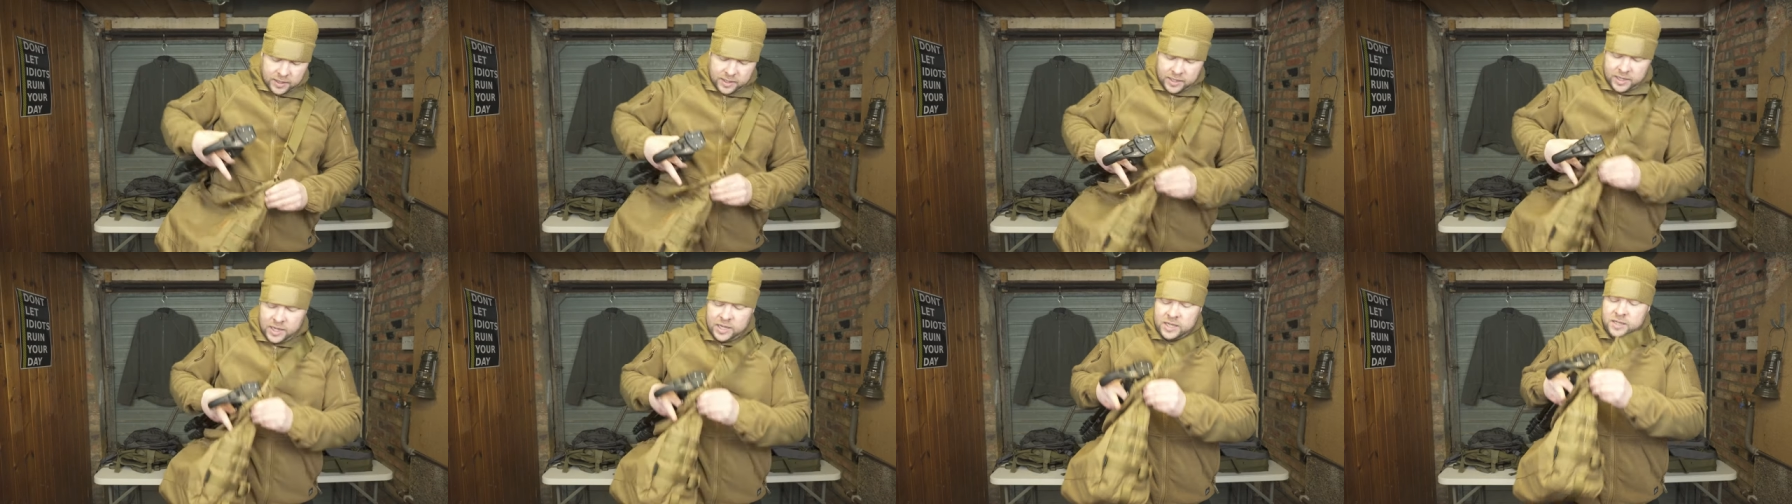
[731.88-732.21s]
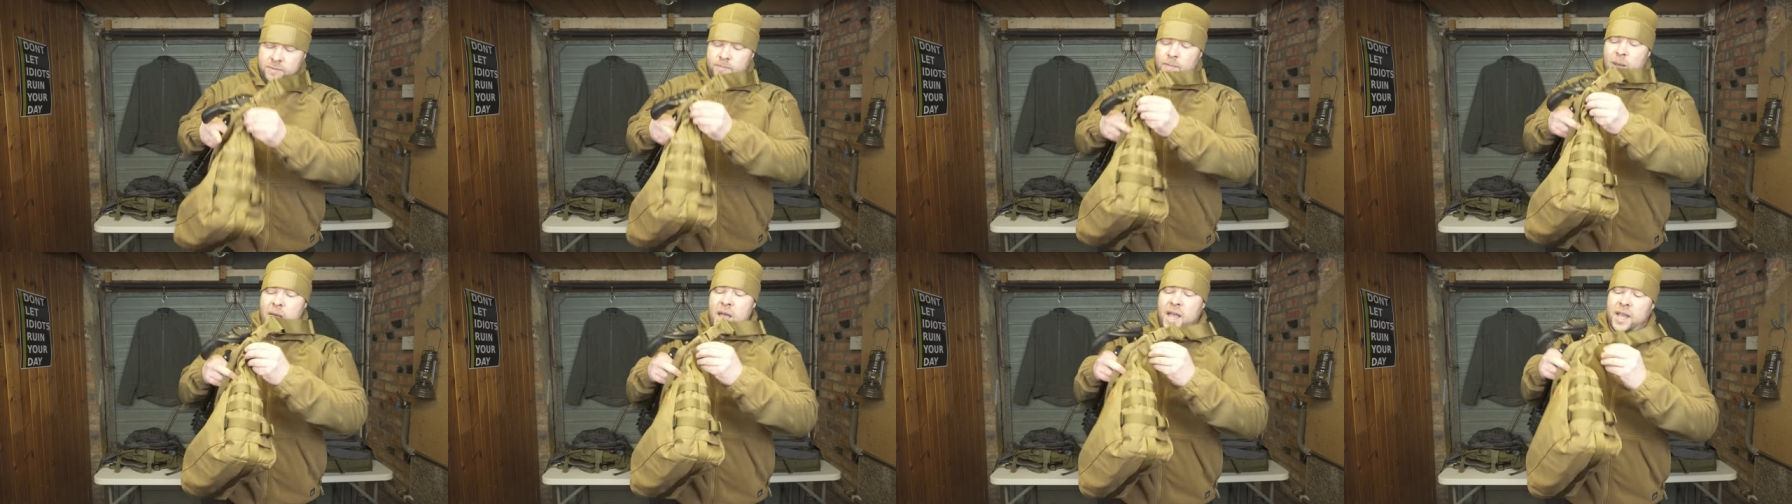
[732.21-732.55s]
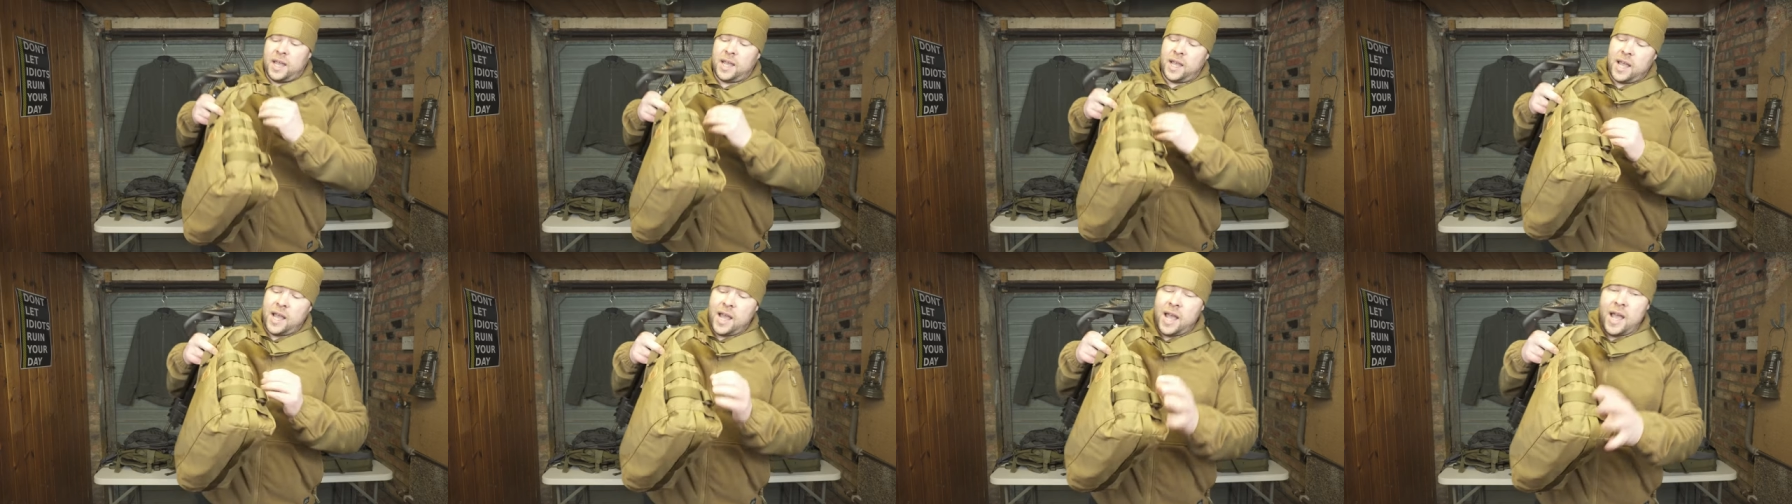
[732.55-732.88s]
this bag
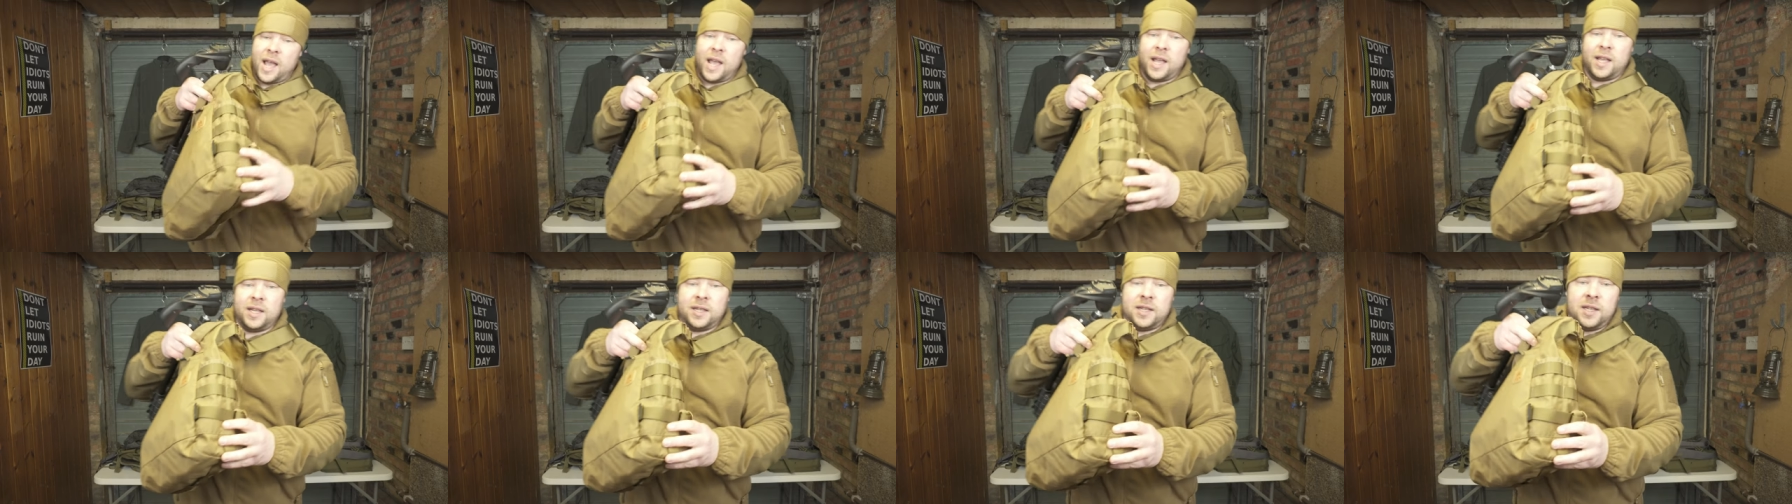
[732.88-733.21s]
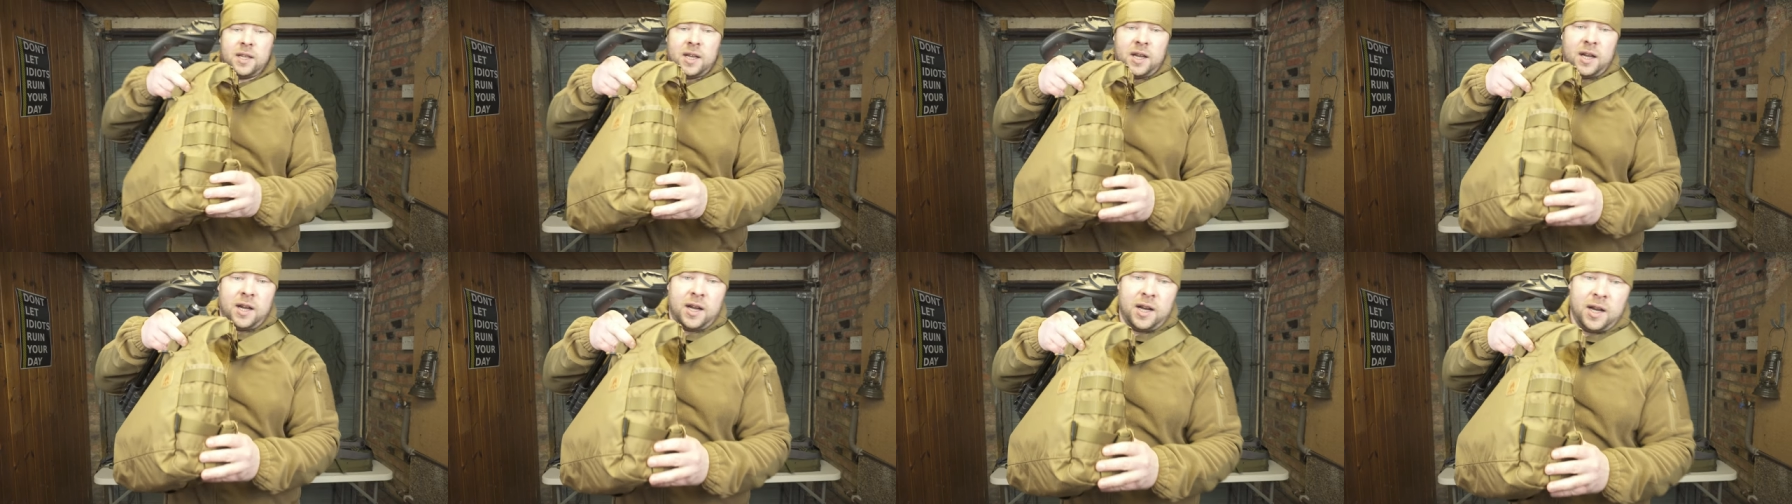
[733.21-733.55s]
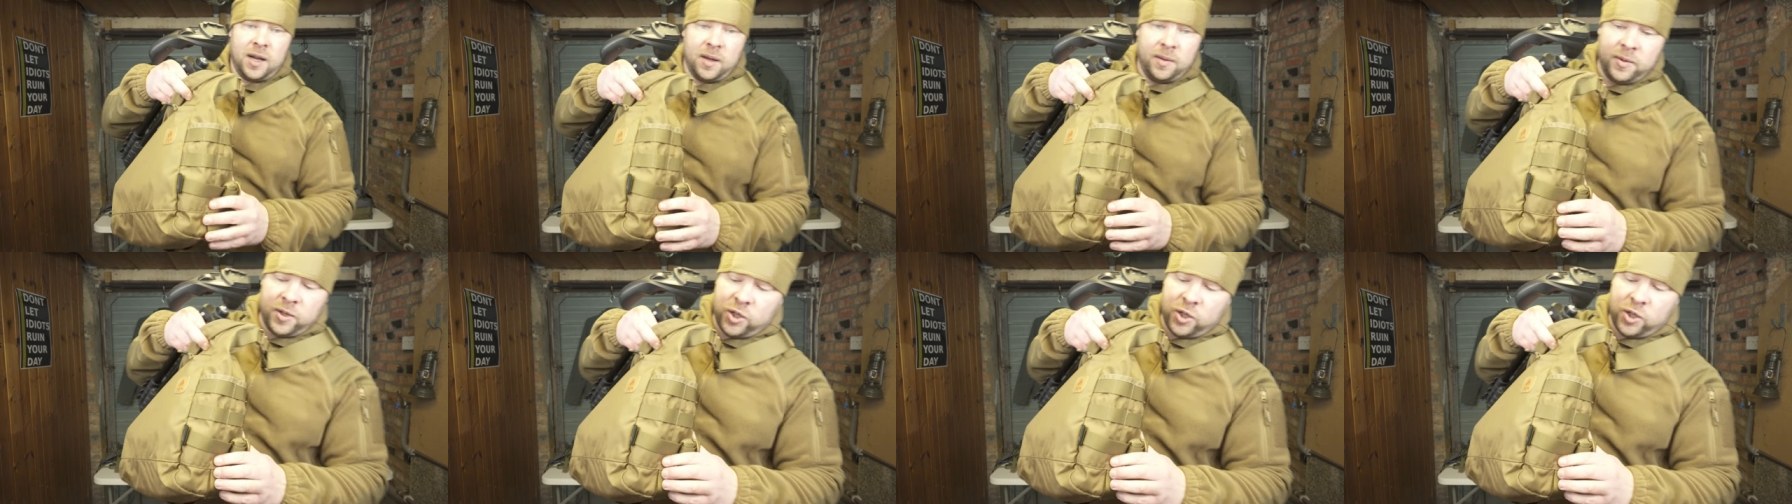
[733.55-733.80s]
has a